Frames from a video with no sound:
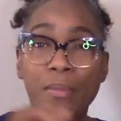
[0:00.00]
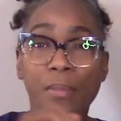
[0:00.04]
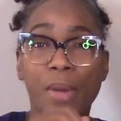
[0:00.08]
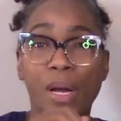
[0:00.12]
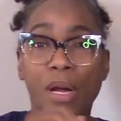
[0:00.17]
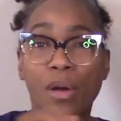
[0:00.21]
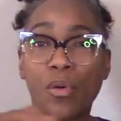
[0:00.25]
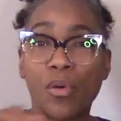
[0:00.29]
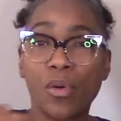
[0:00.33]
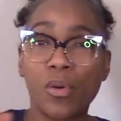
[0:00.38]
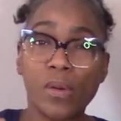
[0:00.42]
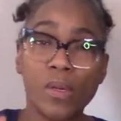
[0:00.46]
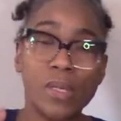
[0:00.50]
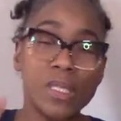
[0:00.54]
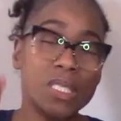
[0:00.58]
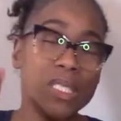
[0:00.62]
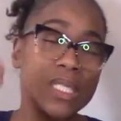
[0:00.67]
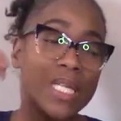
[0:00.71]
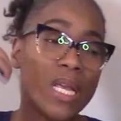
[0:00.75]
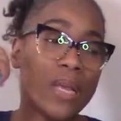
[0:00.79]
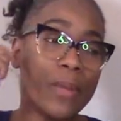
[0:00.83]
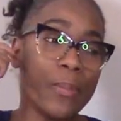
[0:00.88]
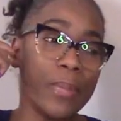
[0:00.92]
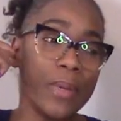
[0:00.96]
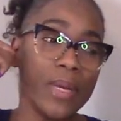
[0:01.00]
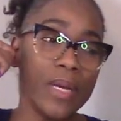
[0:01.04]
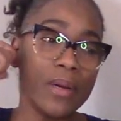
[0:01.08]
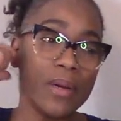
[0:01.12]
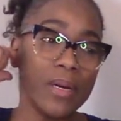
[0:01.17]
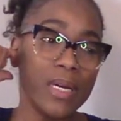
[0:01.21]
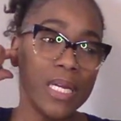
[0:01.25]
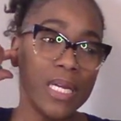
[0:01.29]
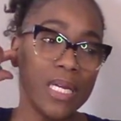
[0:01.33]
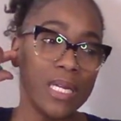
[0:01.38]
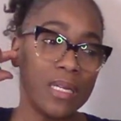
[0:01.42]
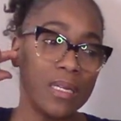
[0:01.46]
my quarantine
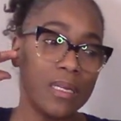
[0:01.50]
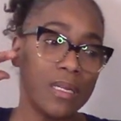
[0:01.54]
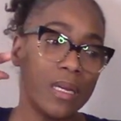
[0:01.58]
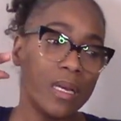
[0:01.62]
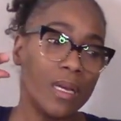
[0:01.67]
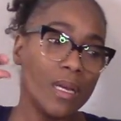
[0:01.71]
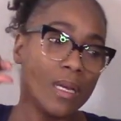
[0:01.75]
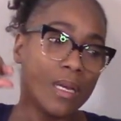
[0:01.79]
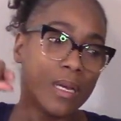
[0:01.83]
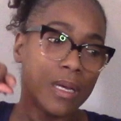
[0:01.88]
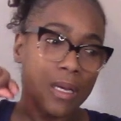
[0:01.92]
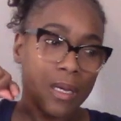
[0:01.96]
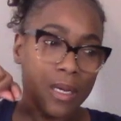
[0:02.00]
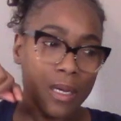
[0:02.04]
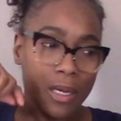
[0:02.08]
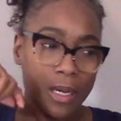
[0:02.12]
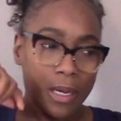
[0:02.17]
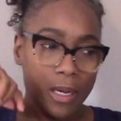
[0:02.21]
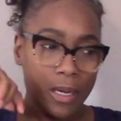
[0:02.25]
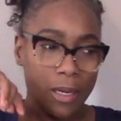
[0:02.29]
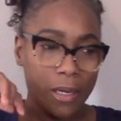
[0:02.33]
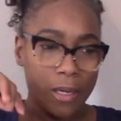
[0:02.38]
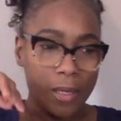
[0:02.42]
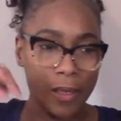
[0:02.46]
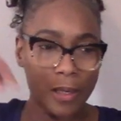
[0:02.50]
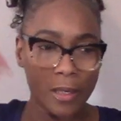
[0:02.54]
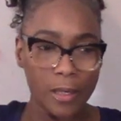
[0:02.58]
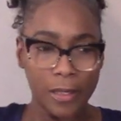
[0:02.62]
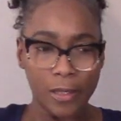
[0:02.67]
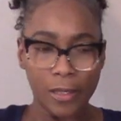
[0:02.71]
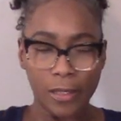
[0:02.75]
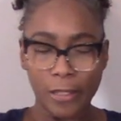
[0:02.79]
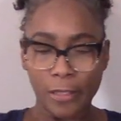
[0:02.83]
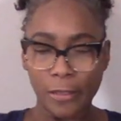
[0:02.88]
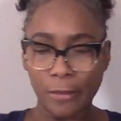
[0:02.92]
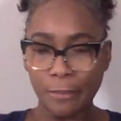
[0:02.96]
period,
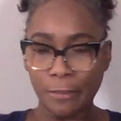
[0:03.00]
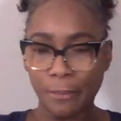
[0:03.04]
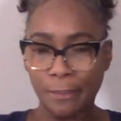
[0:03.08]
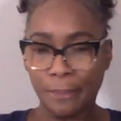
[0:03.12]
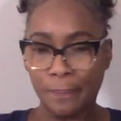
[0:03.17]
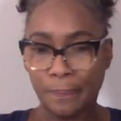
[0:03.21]
um,